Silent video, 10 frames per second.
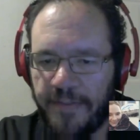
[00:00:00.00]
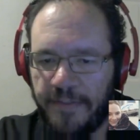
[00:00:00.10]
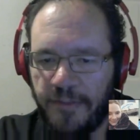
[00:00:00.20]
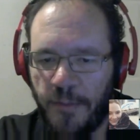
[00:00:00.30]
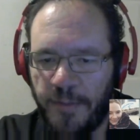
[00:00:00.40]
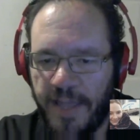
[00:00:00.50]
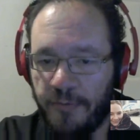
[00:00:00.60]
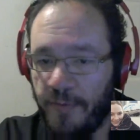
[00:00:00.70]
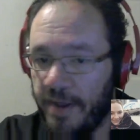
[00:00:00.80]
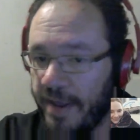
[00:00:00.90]
nobody
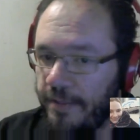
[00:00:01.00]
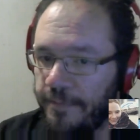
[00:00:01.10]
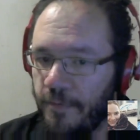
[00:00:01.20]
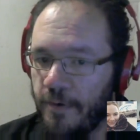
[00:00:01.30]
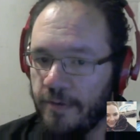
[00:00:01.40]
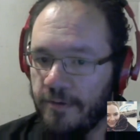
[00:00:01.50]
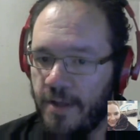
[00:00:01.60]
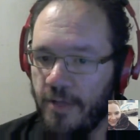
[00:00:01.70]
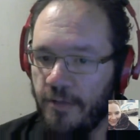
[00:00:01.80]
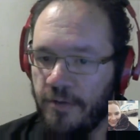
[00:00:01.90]
had rung in on the
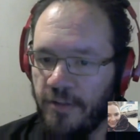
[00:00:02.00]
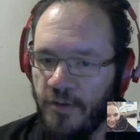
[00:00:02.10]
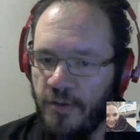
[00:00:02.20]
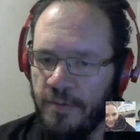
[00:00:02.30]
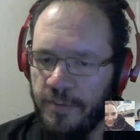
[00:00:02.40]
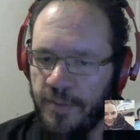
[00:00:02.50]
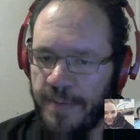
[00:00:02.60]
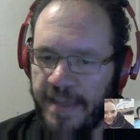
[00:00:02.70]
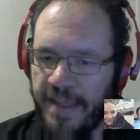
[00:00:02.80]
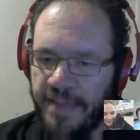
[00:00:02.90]
$400 clue when
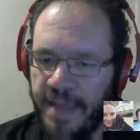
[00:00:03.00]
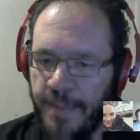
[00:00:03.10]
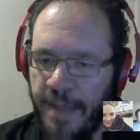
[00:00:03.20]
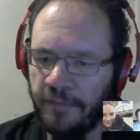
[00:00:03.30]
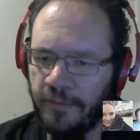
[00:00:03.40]
making that bet?